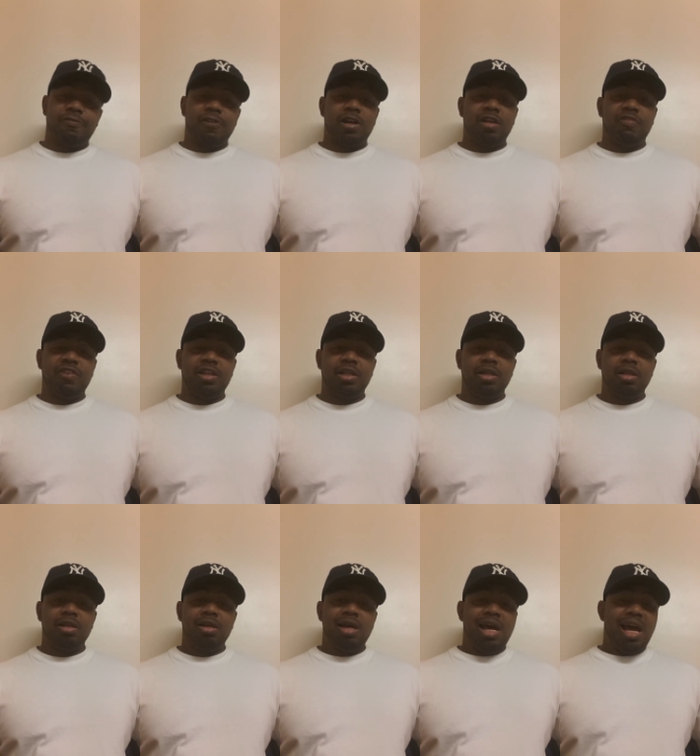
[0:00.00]
front of it,
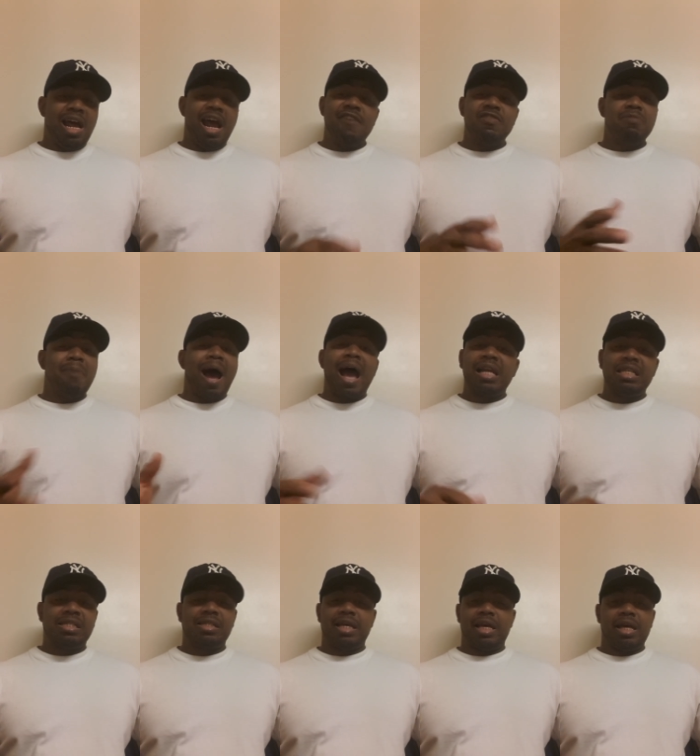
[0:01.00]
and everybody
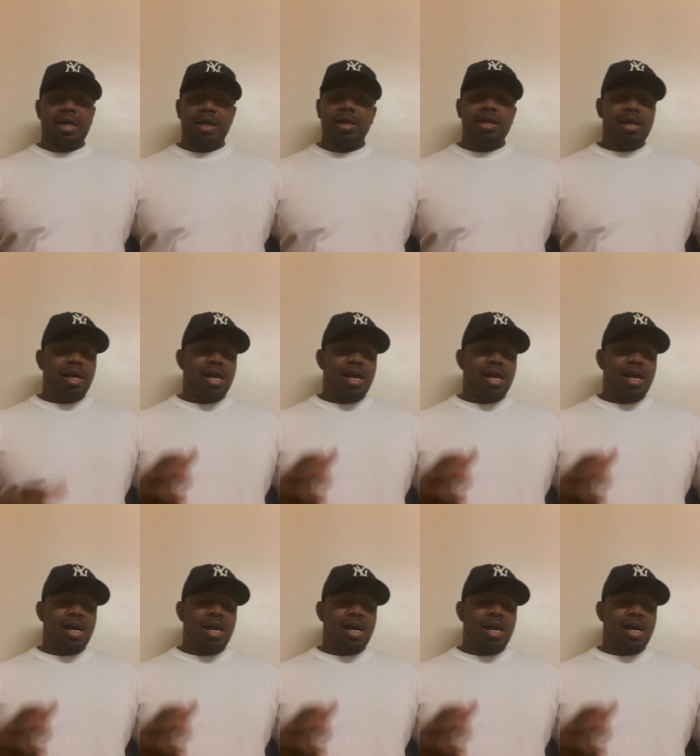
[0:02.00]
sit here